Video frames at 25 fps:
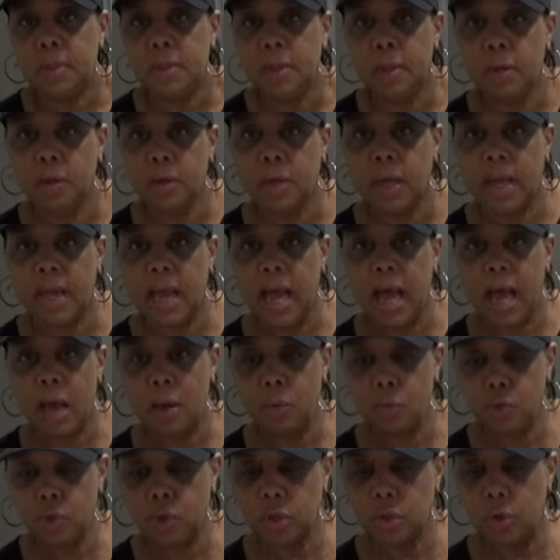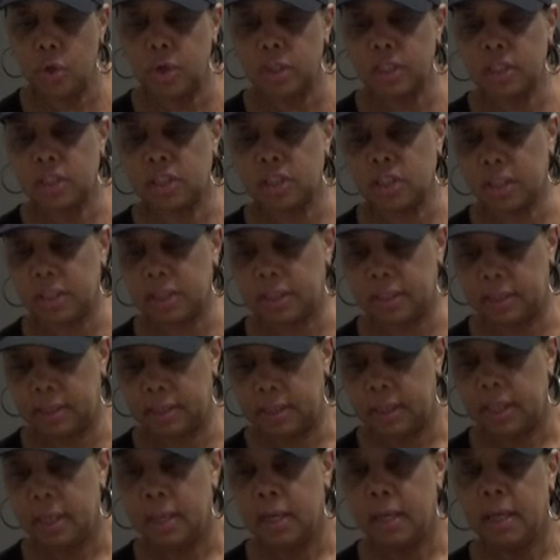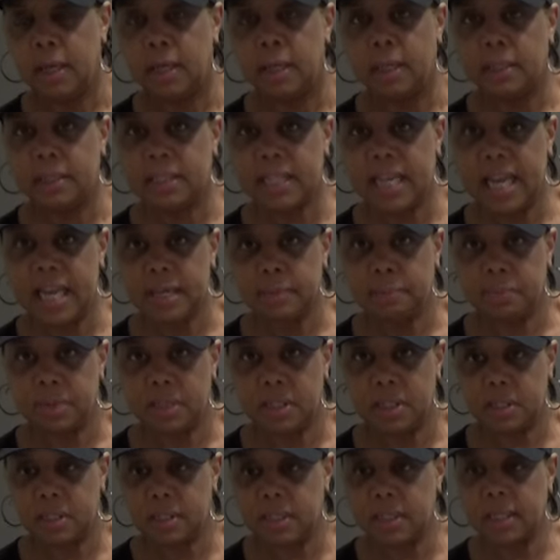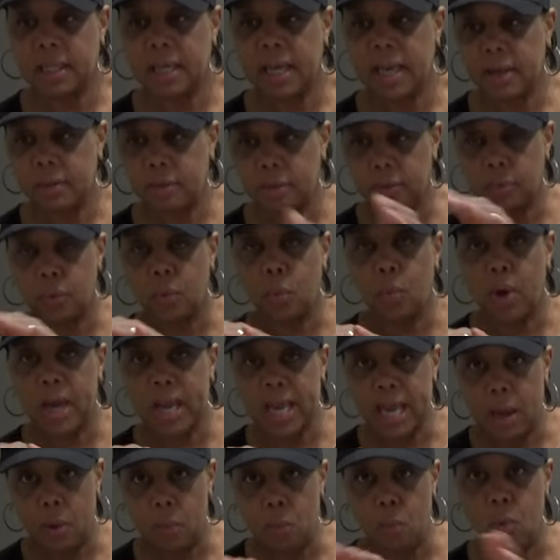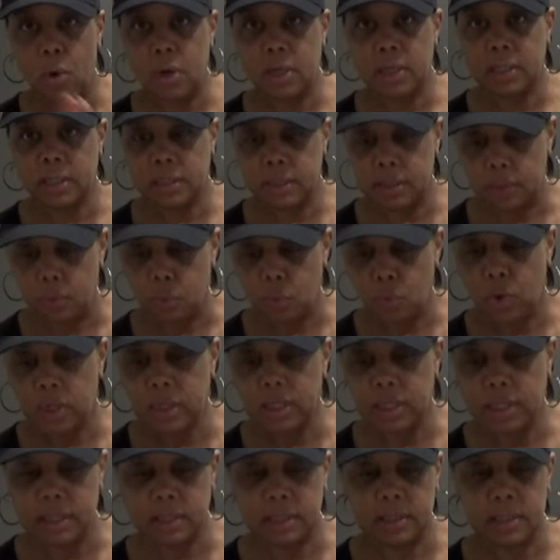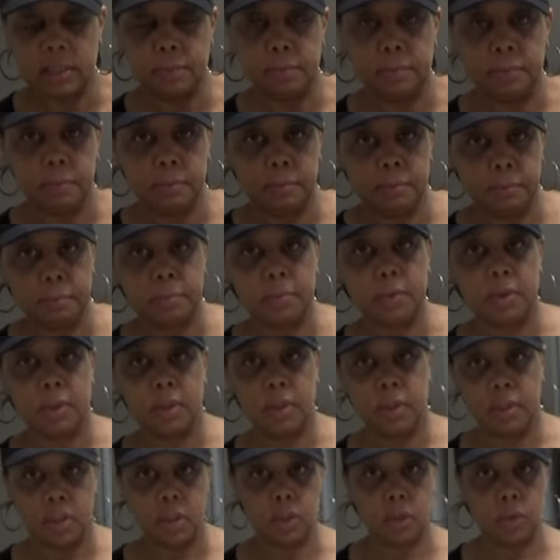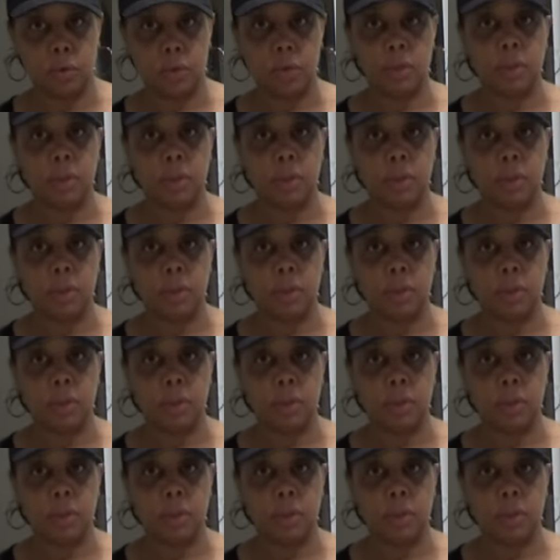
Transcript: Okay, I went on and just taped it together the way I wanted wanted it to to do